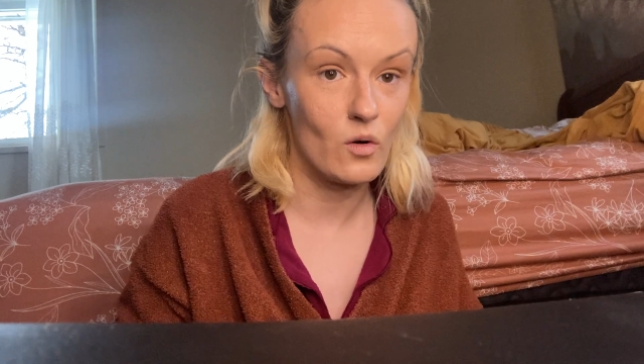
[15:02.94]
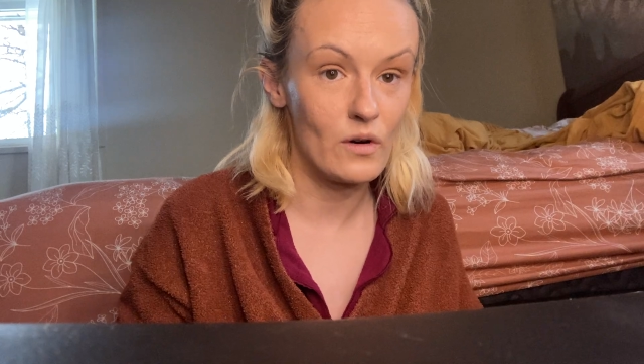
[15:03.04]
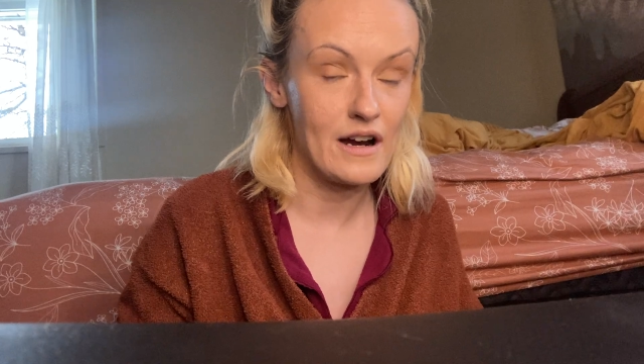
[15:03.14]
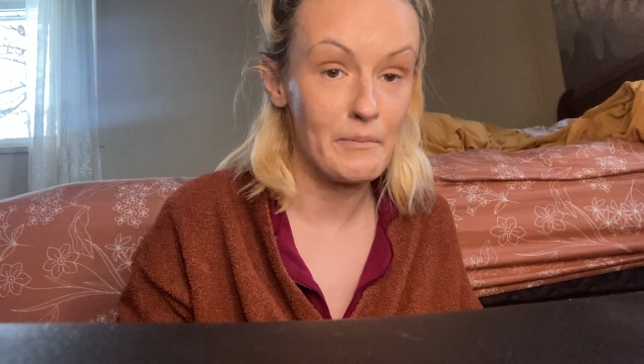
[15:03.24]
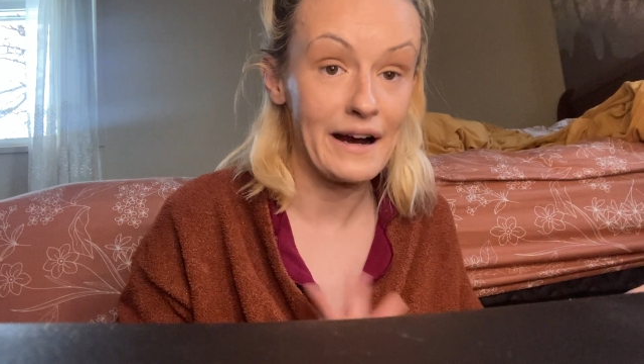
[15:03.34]

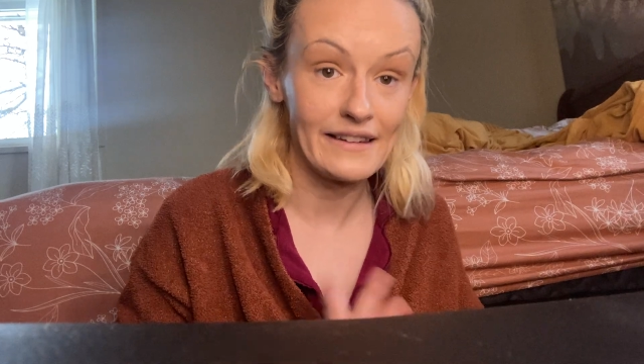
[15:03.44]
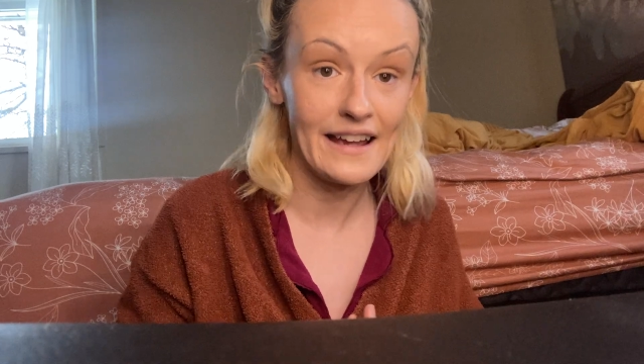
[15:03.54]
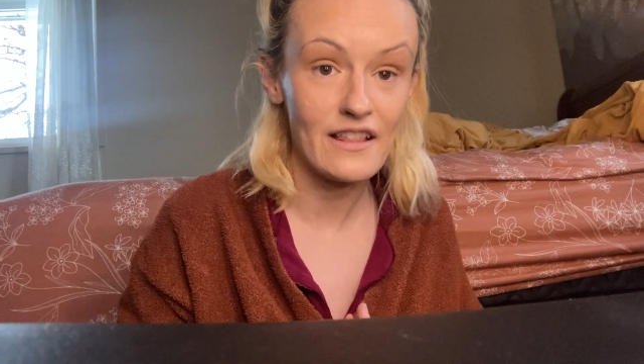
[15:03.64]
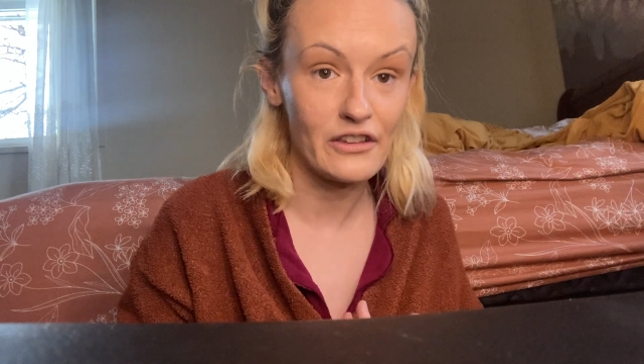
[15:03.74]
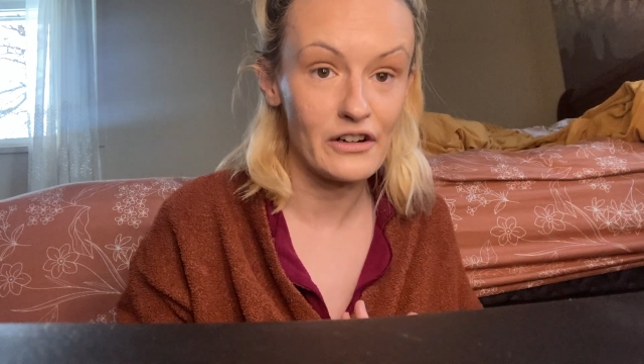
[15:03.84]
going on my
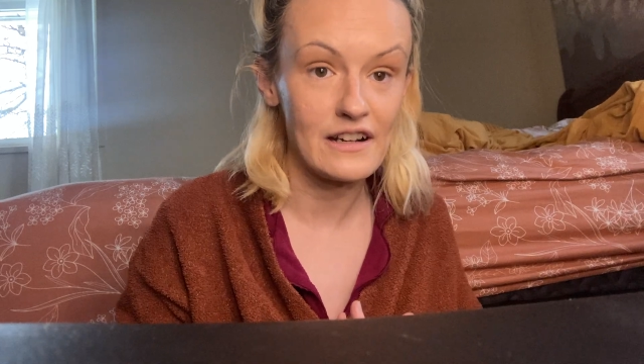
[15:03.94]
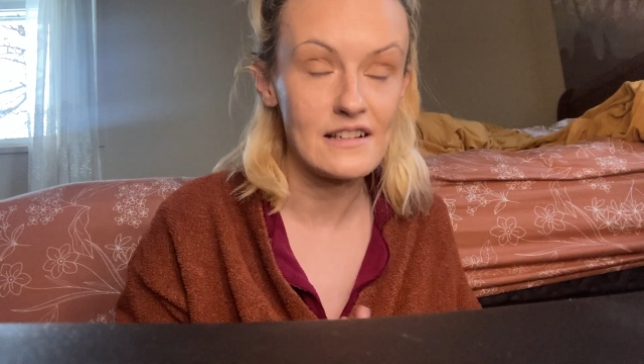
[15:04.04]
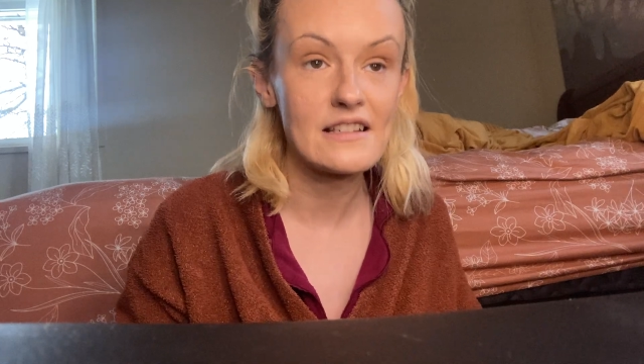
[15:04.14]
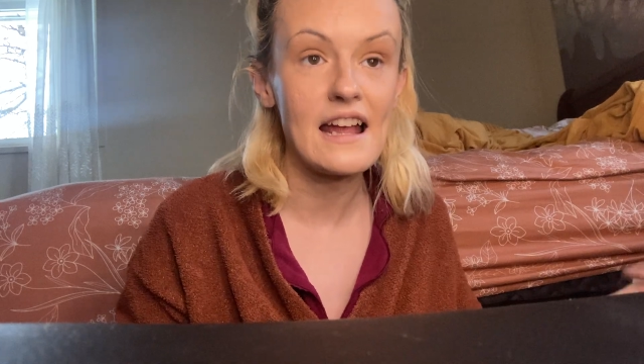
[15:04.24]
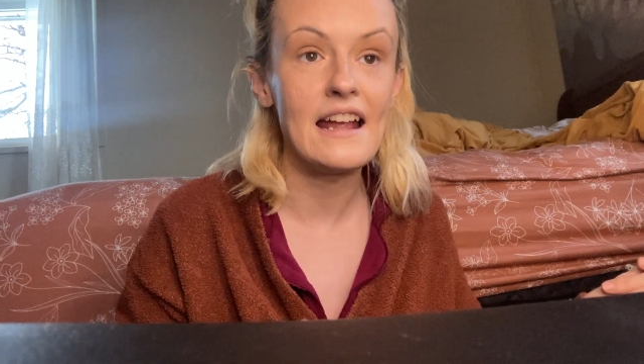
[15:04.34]
late
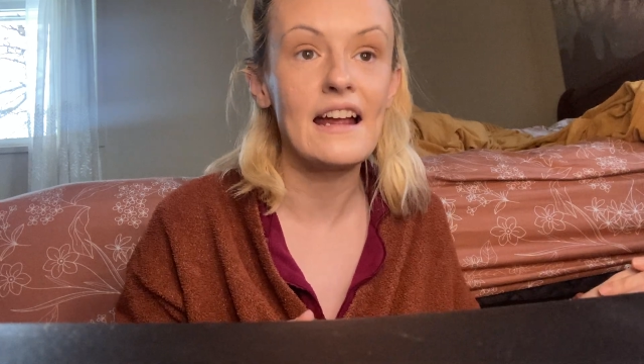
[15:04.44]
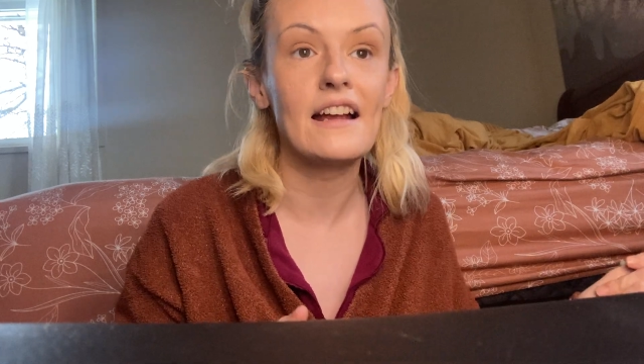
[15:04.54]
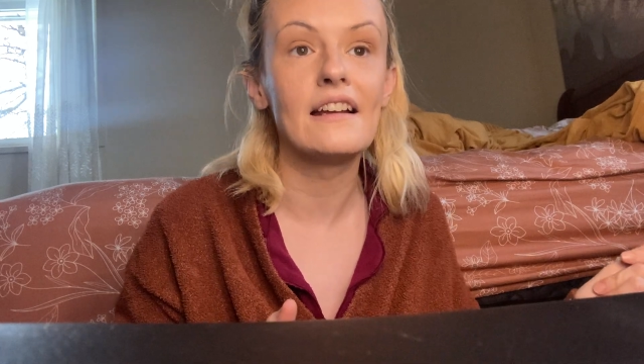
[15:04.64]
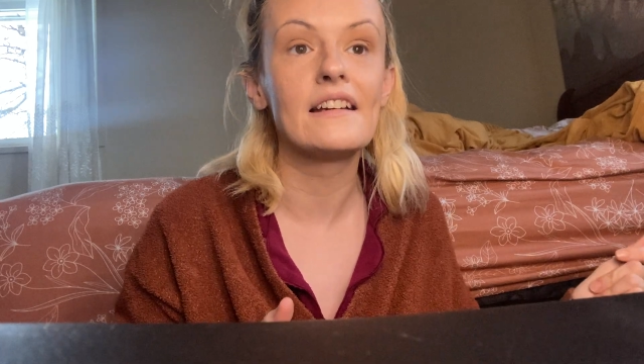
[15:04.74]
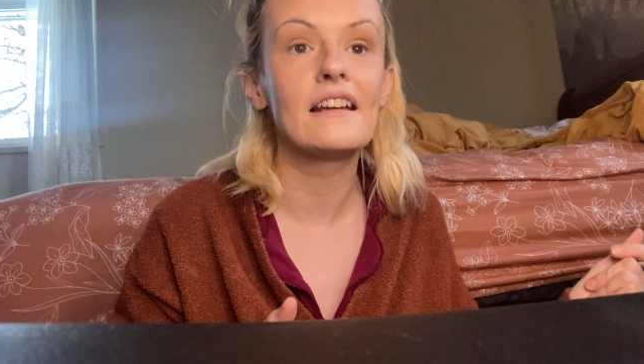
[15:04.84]
30s,
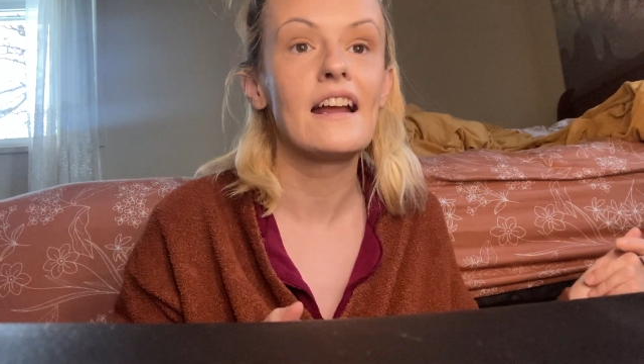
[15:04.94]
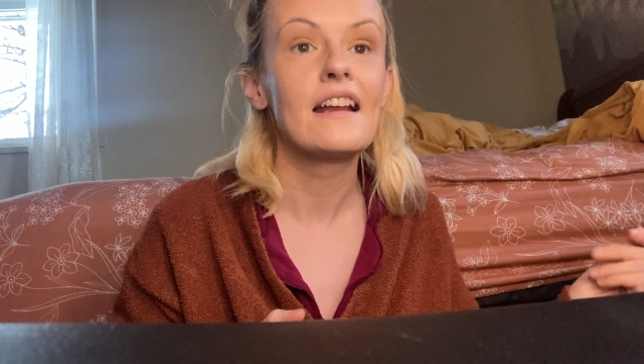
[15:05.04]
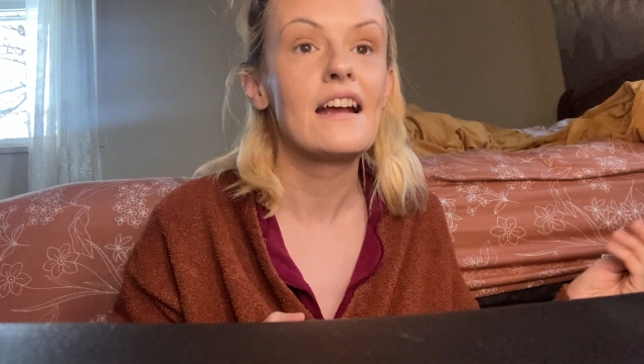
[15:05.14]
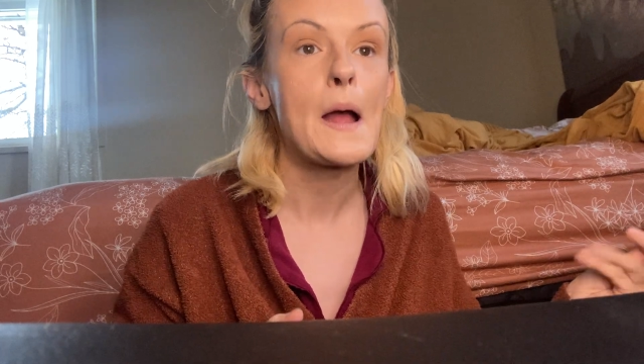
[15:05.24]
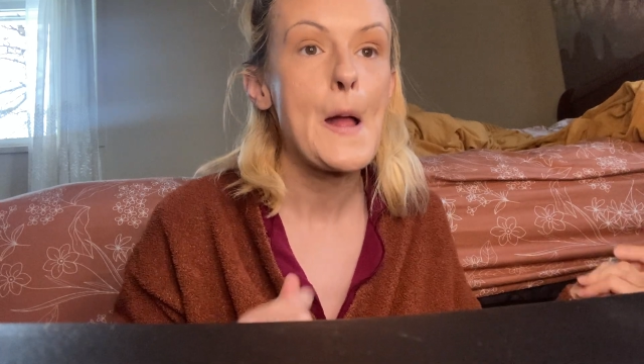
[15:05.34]
and
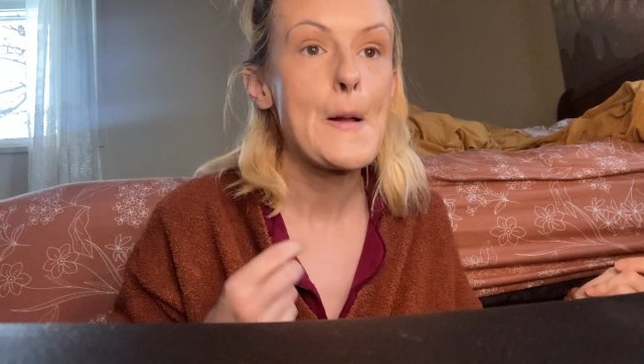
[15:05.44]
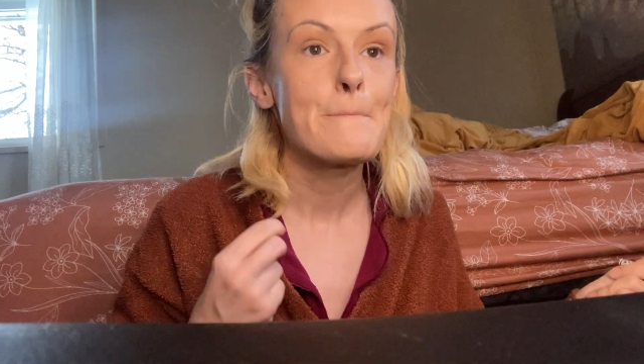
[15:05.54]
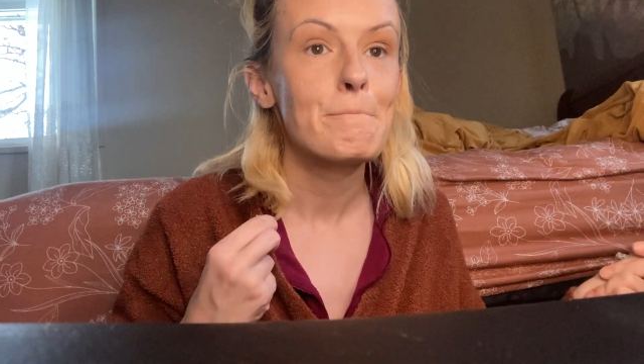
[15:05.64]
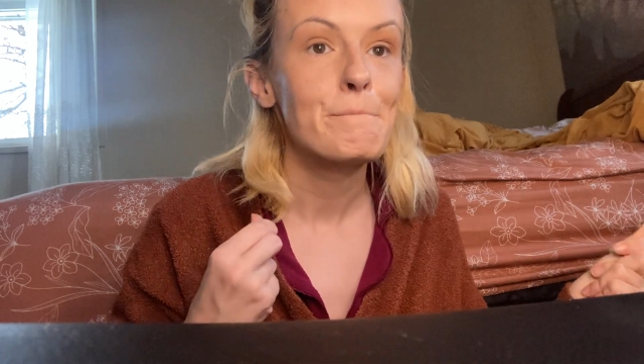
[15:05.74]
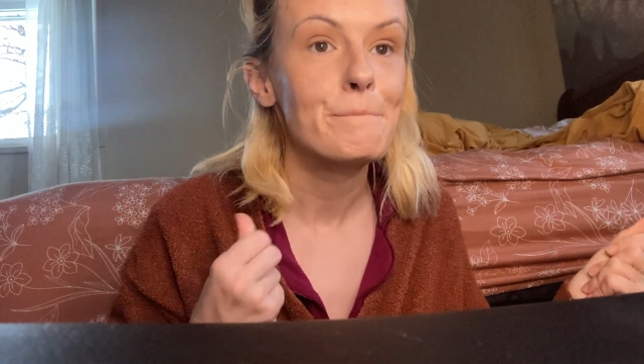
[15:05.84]

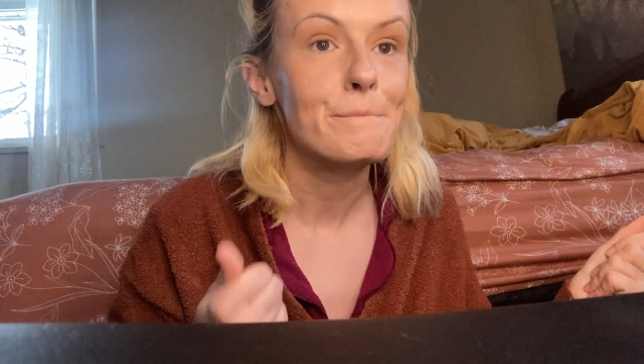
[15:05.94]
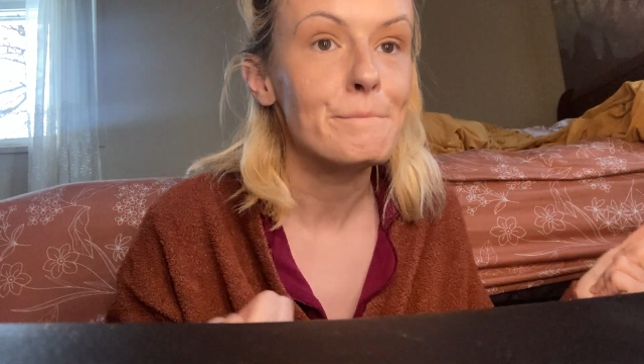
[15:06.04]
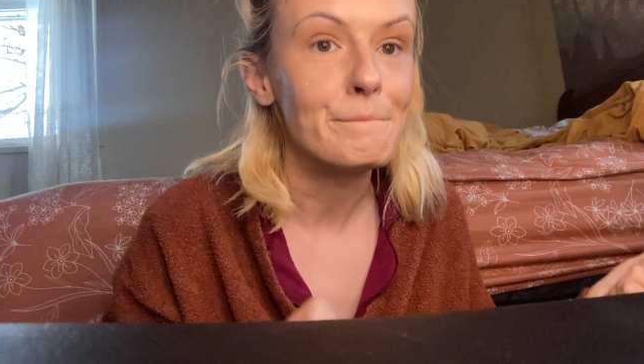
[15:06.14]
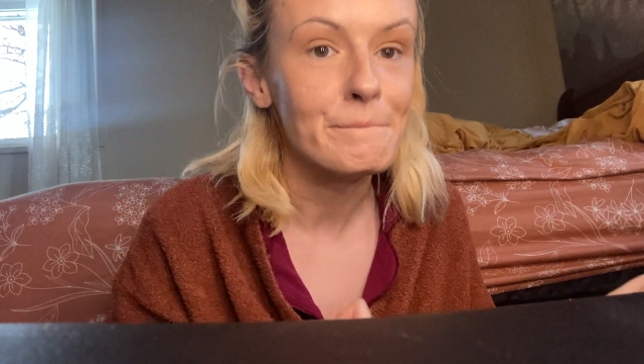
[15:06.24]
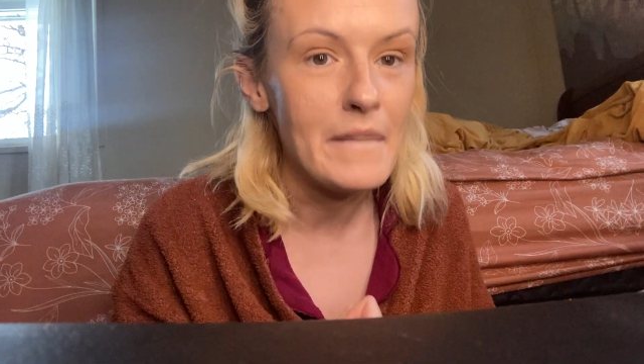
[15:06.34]

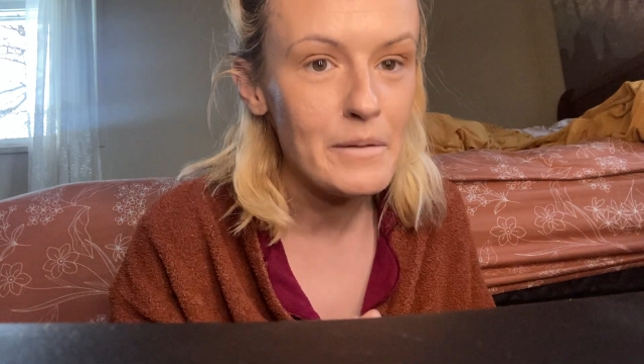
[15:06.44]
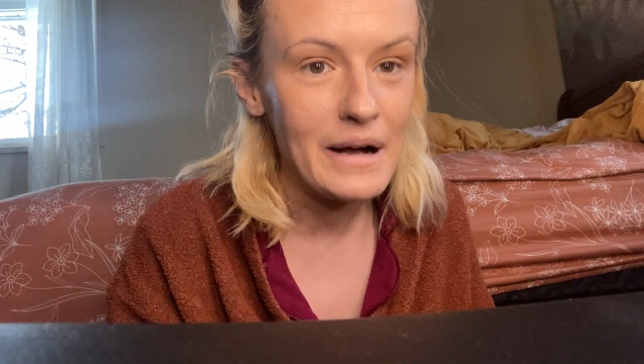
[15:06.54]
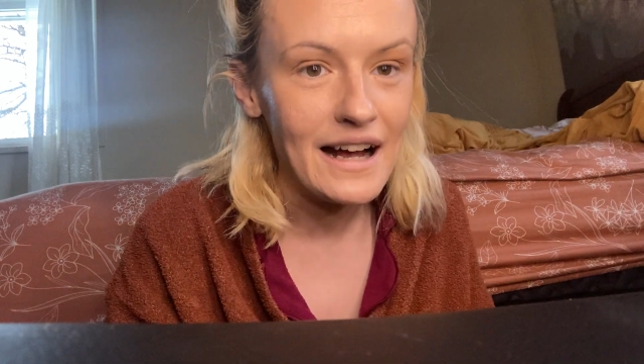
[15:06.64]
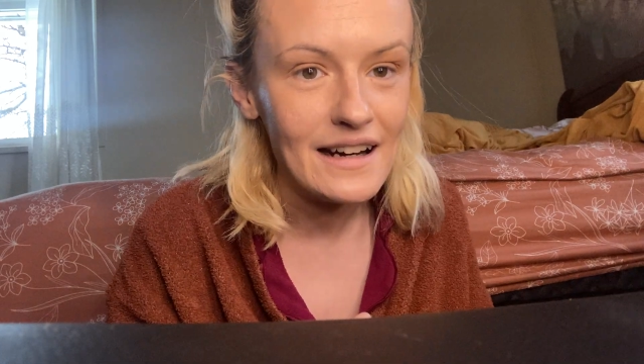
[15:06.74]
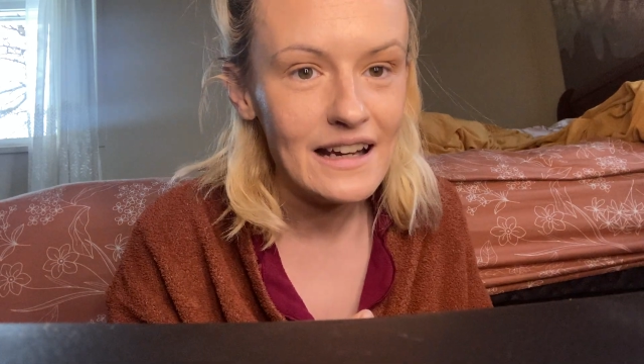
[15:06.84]
my
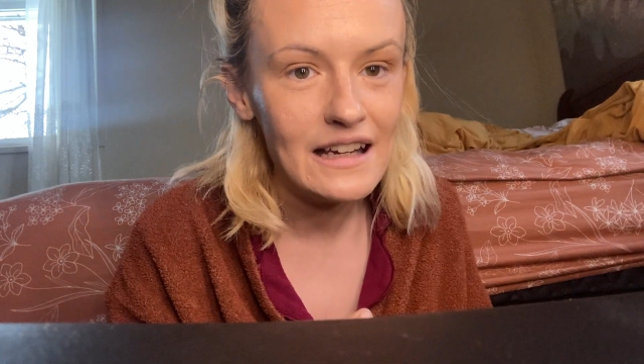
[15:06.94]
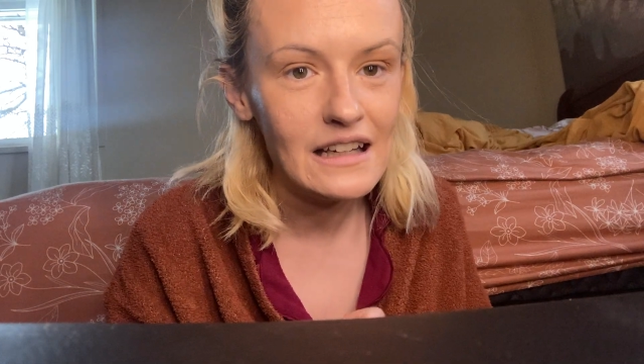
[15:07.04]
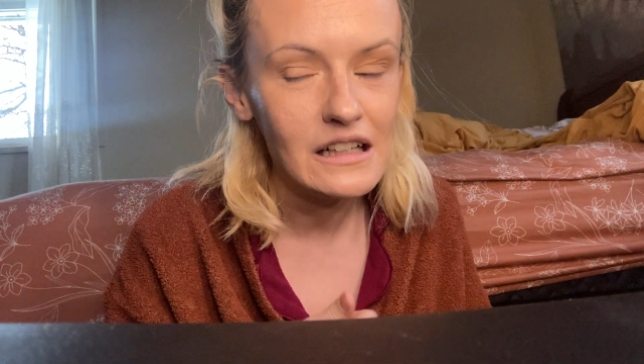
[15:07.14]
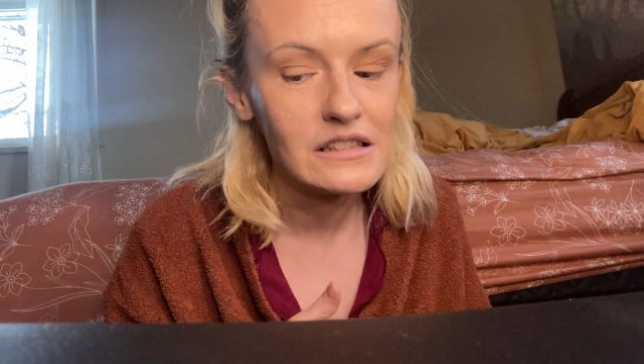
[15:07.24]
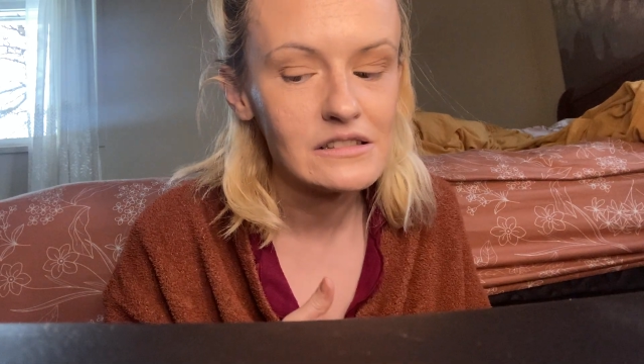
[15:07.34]
body,